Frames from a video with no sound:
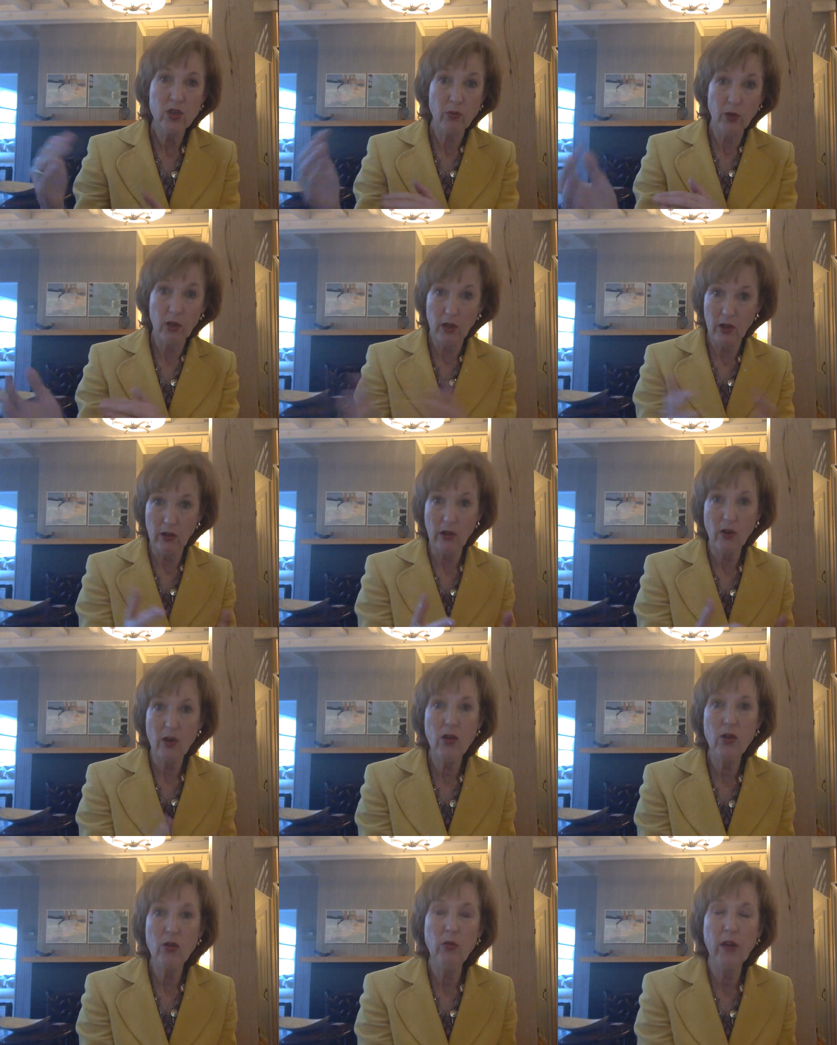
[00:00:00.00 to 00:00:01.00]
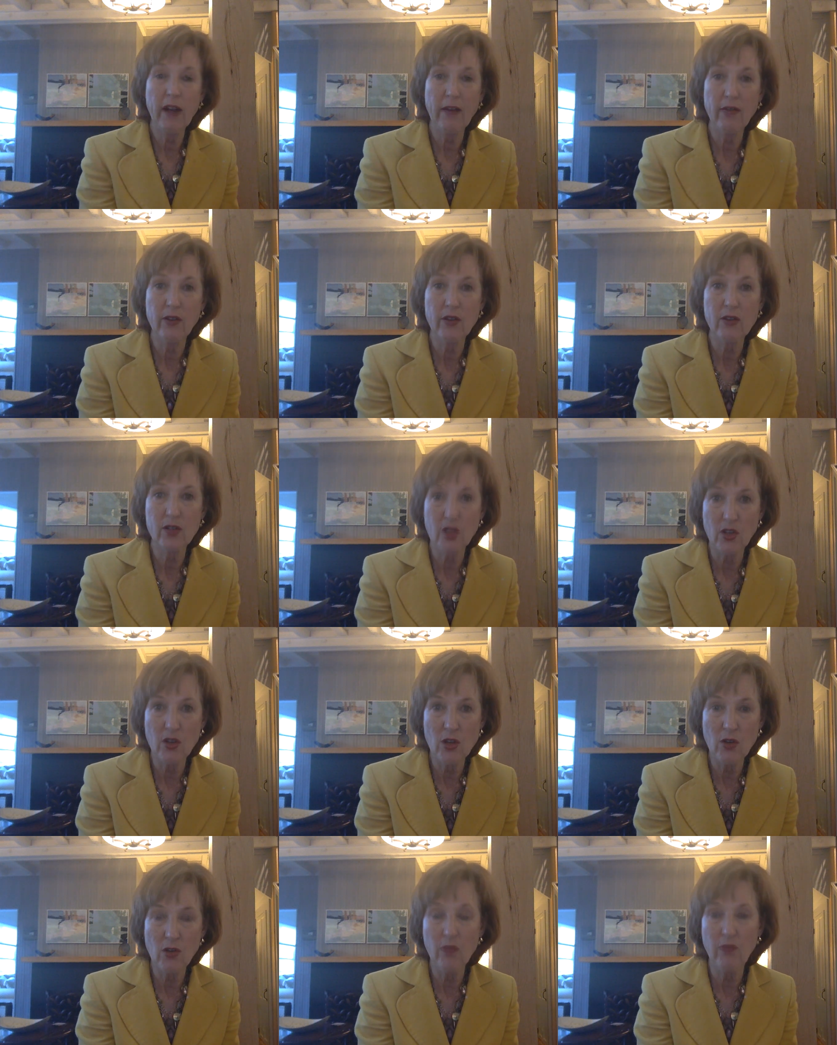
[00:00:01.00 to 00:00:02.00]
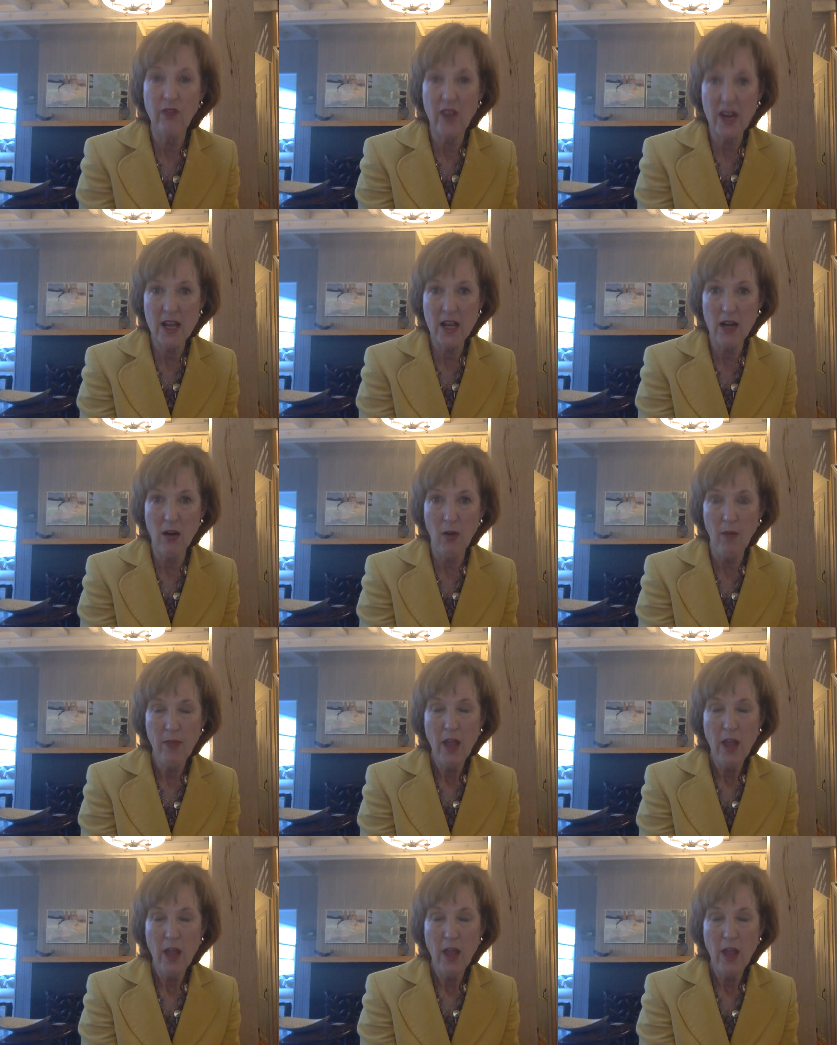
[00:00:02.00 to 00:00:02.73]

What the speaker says: will alert you whenever there's a new video.